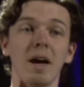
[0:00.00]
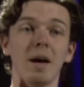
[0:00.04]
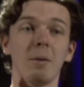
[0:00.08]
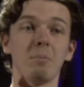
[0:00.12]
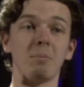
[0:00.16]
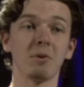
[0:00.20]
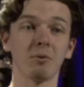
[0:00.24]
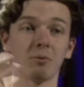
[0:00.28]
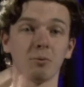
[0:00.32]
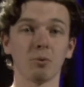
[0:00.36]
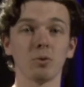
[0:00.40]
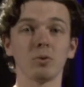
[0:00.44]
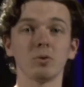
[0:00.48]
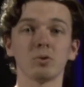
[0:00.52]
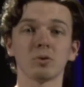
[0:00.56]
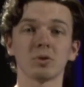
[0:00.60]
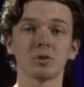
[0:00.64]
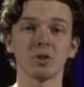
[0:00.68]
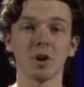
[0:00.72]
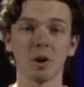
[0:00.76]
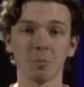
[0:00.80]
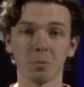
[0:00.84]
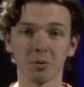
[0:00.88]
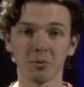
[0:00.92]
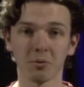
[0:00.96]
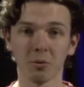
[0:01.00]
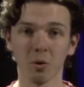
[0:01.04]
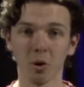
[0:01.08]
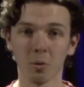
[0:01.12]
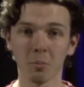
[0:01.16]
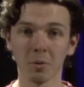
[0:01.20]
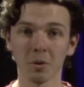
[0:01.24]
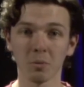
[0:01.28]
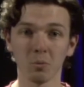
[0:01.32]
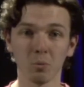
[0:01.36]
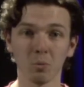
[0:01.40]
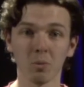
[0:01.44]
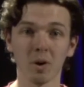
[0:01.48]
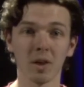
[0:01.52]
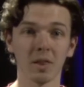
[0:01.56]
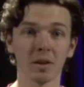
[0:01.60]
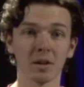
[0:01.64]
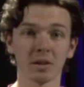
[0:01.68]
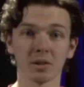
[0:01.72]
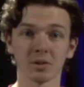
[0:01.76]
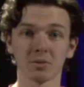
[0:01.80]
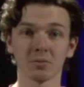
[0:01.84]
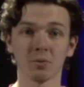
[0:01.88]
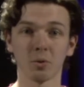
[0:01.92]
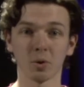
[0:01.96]
before you start performing, whether
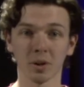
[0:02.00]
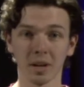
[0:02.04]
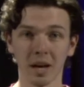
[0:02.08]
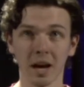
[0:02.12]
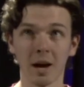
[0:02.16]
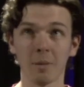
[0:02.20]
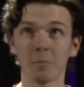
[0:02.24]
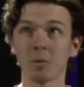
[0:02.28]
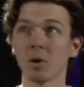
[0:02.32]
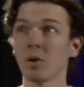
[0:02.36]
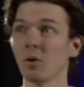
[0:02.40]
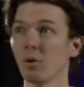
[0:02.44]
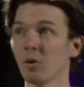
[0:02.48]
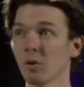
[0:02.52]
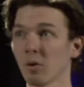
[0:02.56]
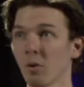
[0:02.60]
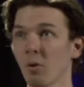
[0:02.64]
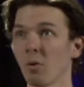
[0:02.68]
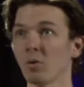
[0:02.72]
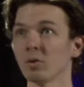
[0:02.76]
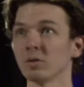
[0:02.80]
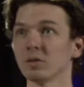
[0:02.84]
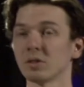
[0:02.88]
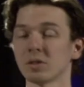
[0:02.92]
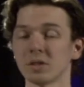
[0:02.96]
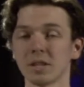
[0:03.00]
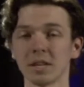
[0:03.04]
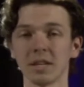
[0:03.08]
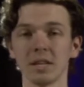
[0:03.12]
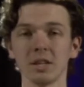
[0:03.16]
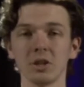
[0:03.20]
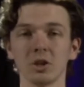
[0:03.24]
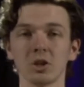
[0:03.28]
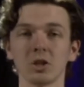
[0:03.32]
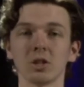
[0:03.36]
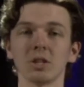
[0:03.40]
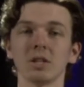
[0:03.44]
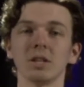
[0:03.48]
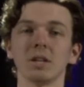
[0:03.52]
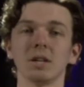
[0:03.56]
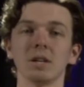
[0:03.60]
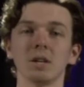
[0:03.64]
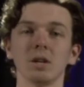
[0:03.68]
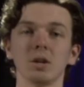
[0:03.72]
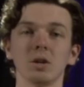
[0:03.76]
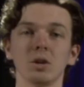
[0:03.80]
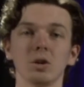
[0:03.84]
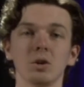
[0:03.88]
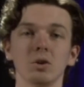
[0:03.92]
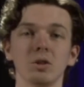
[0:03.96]
it's for camera or on stage,
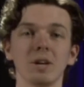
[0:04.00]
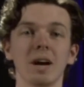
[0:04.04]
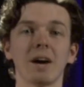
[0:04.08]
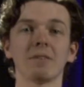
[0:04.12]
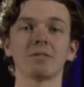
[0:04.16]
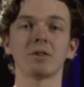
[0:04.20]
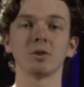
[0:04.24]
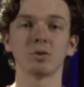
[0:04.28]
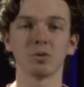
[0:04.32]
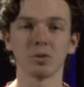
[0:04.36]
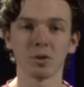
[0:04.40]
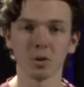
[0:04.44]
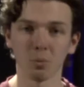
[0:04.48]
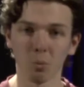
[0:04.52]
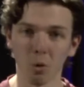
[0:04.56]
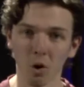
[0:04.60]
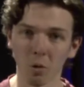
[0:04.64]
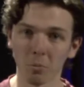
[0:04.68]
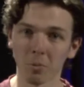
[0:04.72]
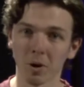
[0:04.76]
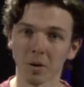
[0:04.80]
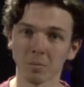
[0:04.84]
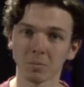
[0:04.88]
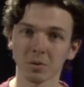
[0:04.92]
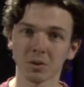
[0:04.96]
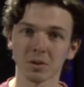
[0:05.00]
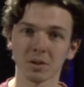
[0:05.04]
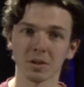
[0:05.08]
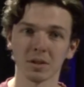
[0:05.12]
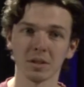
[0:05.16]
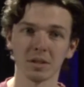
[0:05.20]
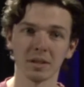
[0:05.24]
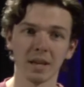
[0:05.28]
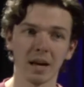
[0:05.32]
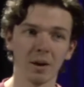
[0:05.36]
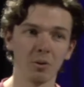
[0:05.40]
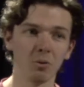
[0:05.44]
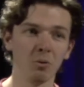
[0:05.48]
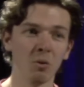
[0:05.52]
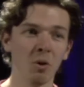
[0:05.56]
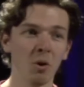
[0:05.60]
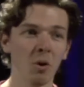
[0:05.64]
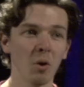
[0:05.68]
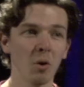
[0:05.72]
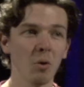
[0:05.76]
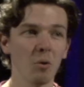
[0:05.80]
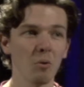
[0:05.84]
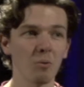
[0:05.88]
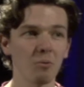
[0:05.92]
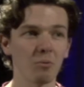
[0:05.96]
you have to do your warm-ups. Now,
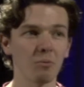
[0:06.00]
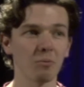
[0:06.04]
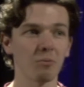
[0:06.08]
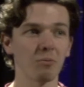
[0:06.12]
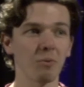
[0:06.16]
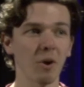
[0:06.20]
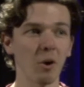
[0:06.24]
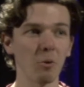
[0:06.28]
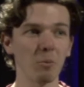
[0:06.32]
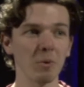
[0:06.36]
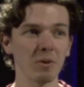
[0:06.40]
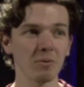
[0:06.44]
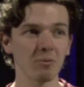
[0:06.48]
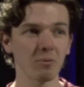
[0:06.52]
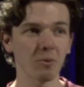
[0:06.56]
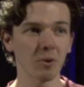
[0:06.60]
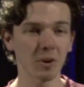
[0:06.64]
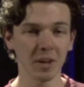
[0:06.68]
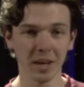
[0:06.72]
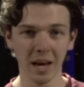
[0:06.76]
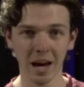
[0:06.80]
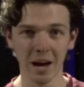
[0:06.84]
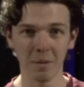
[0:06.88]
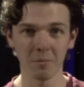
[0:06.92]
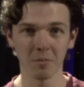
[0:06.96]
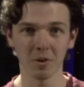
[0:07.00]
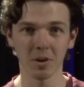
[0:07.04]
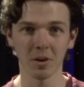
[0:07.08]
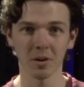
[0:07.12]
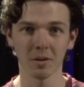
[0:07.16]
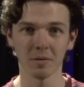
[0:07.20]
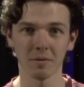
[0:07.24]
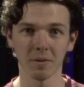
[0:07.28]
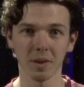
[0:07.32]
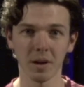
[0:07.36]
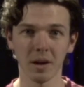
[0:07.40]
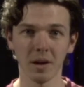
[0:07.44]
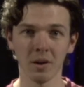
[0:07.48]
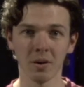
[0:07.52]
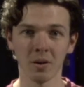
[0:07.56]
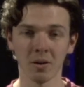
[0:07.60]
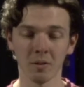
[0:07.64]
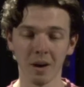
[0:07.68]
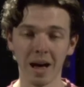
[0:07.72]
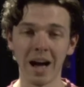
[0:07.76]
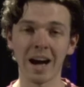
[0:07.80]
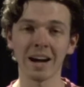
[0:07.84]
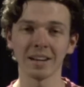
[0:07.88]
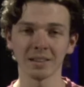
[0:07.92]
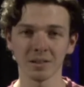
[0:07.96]
filming for camera, or
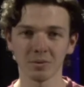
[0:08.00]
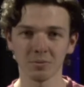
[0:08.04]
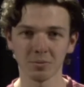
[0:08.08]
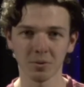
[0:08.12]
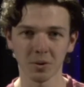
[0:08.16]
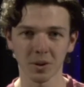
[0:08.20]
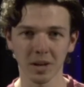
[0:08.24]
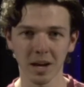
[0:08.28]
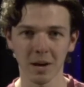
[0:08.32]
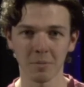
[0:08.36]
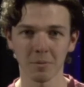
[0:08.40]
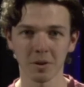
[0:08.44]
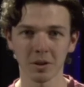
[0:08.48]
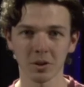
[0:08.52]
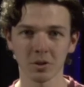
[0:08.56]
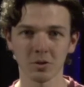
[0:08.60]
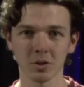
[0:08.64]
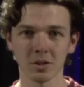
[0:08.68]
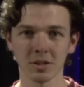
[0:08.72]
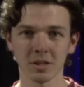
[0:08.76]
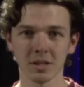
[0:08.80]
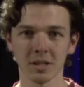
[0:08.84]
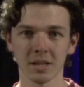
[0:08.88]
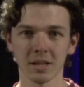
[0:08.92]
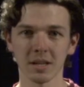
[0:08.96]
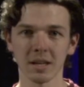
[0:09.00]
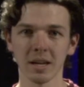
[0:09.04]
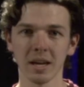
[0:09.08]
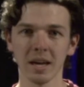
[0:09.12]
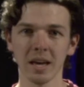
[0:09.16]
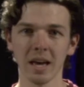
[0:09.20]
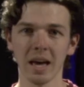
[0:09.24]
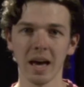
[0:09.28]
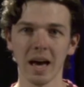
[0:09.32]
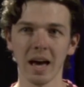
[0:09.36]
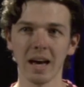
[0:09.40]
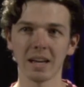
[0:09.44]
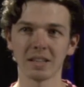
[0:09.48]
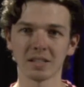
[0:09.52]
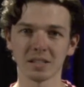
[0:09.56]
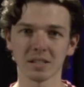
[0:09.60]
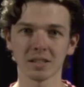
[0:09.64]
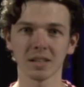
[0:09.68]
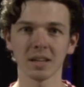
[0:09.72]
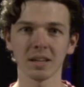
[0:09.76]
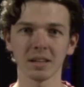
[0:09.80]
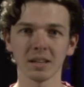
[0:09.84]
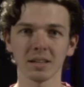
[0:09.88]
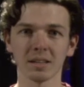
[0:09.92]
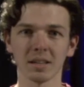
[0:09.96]
acting for camera I should say, is
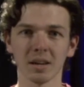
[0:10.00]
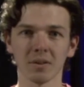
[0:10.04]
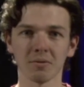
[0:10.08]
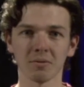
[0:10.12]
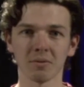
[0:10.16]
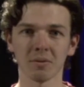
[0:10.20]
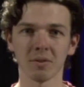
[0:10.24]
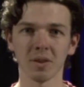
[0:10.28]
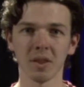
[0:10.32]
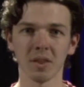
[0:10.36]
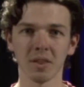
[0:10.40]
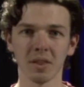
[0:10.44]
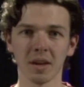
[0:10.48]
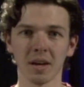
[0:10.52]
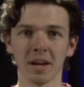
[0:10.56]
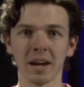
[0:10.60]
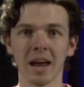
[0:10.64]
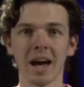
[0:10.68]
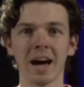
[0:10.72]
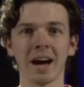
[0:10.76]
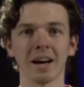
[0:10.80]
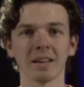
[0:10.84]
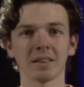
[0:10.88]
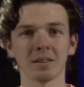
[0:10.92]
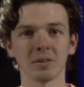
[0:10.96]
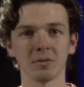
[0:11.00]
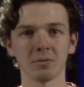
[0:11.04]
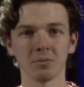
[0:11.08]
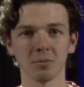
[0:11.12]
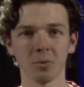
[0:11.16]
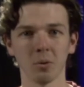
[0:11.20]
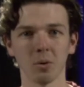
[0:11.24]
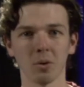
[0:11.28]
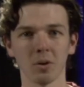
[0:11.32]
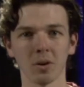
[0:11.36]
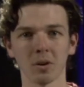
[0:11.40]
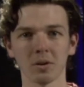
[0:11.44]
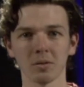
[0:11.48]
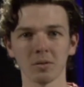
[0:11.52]
slightly different than acting for